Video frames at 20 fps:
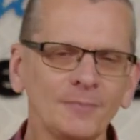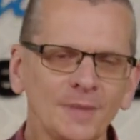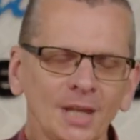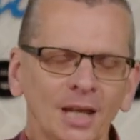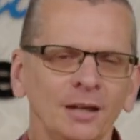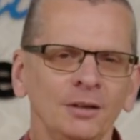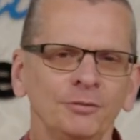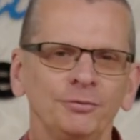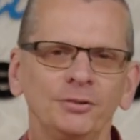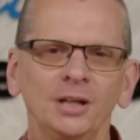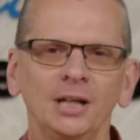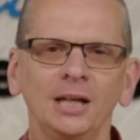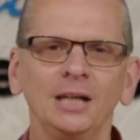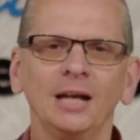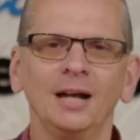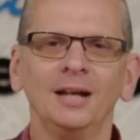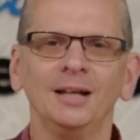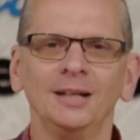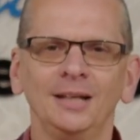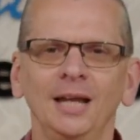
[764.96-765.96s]
If
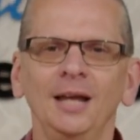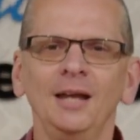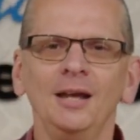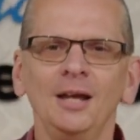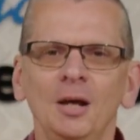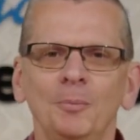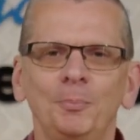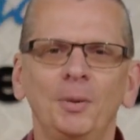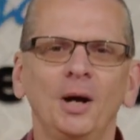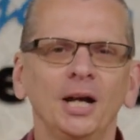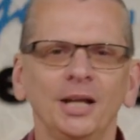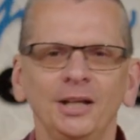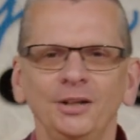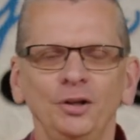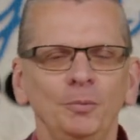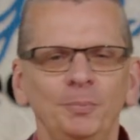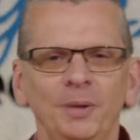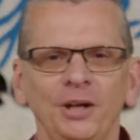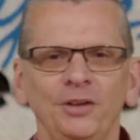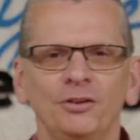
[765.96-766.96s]
I buy a new
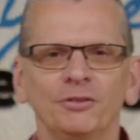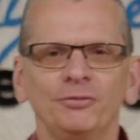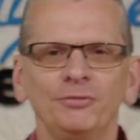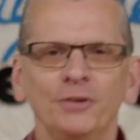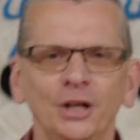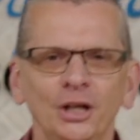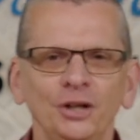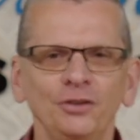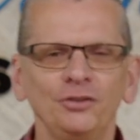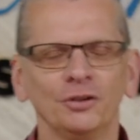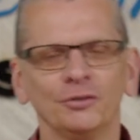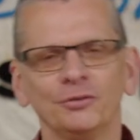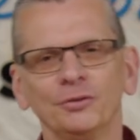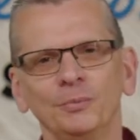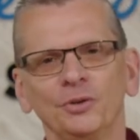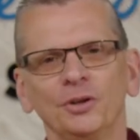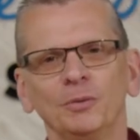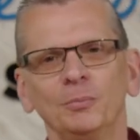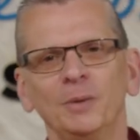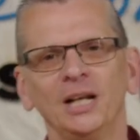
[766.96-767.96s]
piece of furniture from
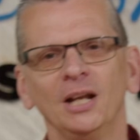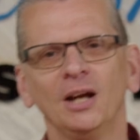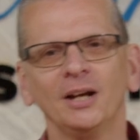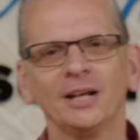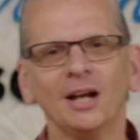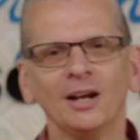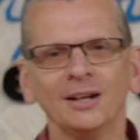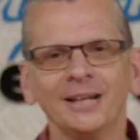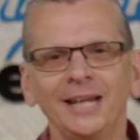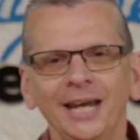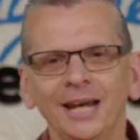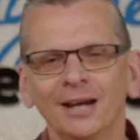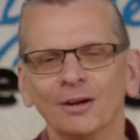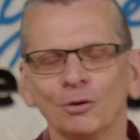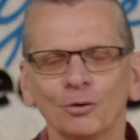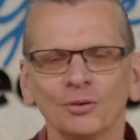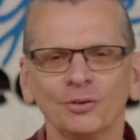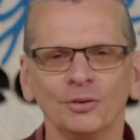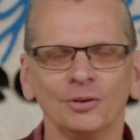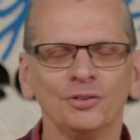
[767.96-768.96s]
somewhere like IKEA
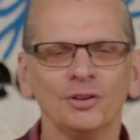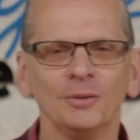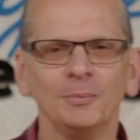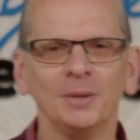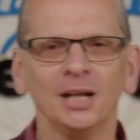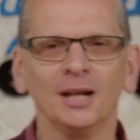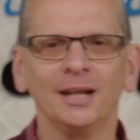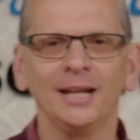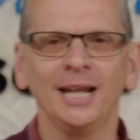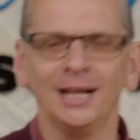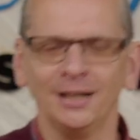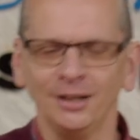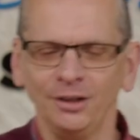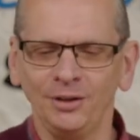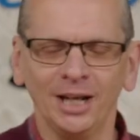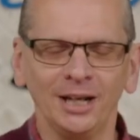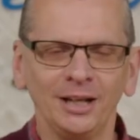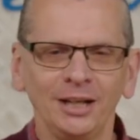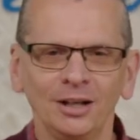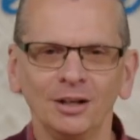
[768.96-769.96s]
or something like that, you
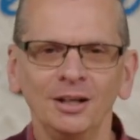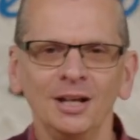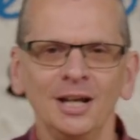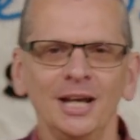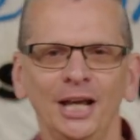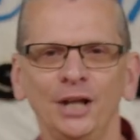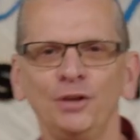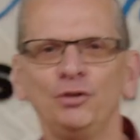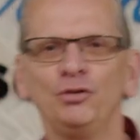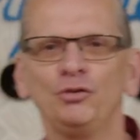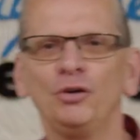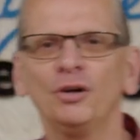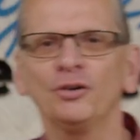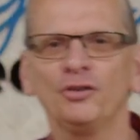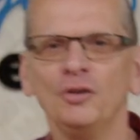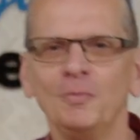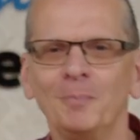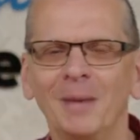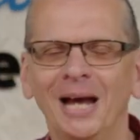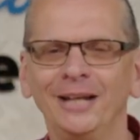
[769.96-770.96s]
get your
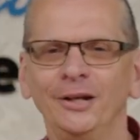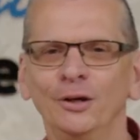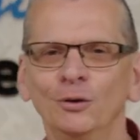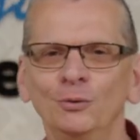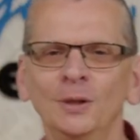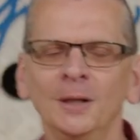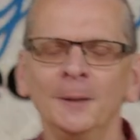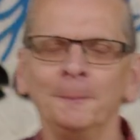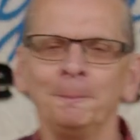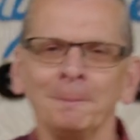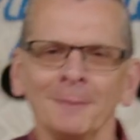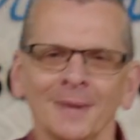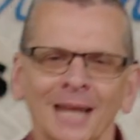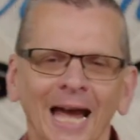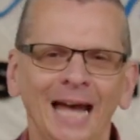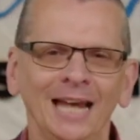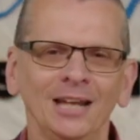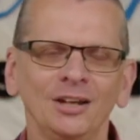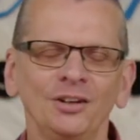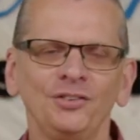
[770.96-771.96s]
instruction manual
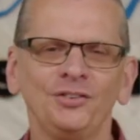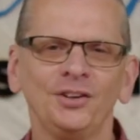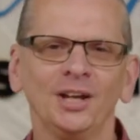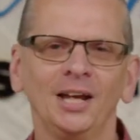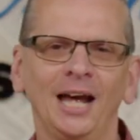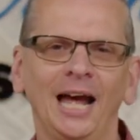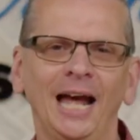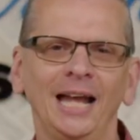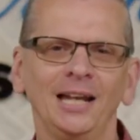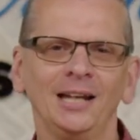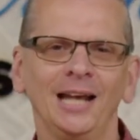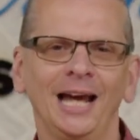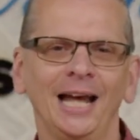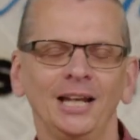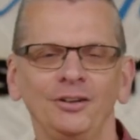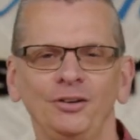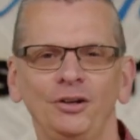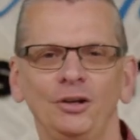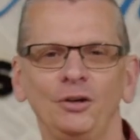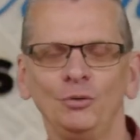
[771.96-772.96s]

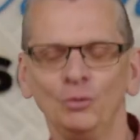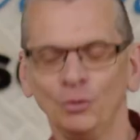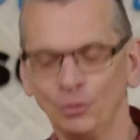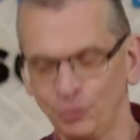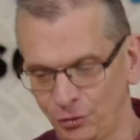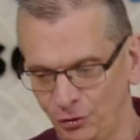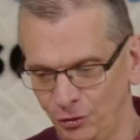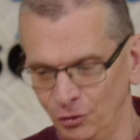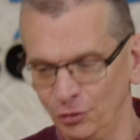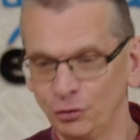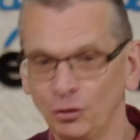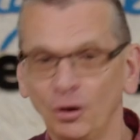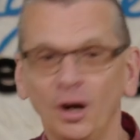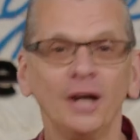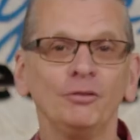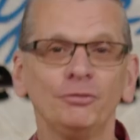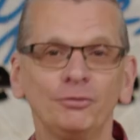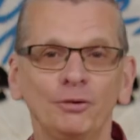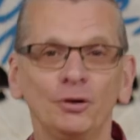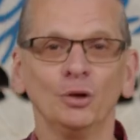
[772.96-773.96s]
and you try
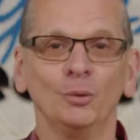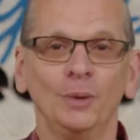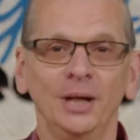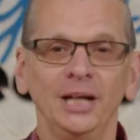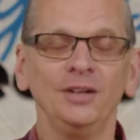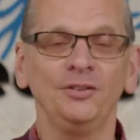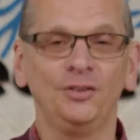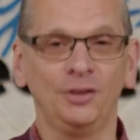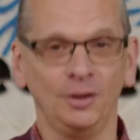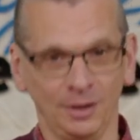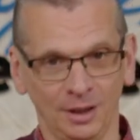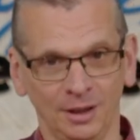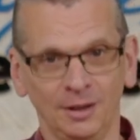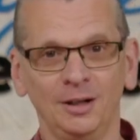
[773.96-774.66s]
and follow it to